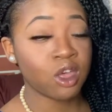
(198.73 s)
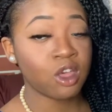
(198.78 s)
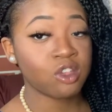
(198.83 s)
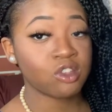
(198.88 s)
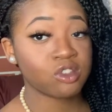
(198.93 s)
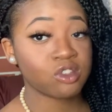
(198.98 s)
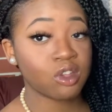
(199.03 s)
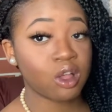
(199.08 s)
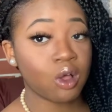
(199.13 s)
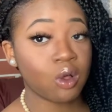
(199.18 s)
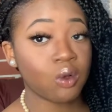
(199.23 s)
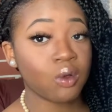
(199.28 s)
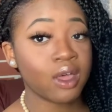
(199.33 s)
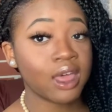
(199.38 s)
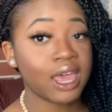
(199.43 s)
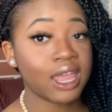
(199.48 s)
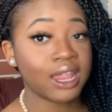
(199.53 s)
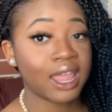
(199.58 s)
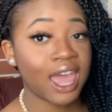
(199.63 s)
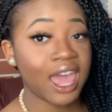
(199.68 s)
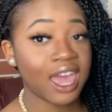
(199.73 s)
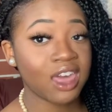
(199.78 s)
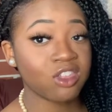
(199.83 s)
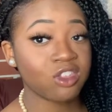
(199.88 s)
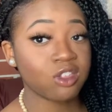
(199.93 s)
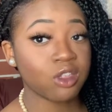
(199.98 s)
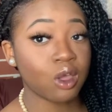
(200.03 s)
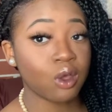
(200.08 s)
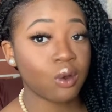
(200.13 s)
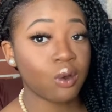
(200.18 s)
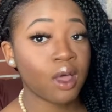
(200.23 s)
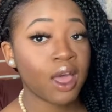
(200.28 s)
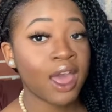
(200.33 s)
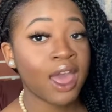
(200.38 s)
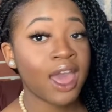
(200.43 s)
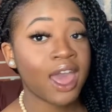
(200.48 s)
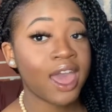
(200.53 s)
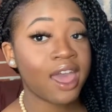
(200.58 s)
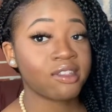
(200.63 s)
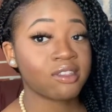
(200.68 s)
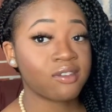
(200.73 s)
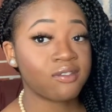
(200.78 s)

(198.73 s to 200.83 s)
So an eighth note has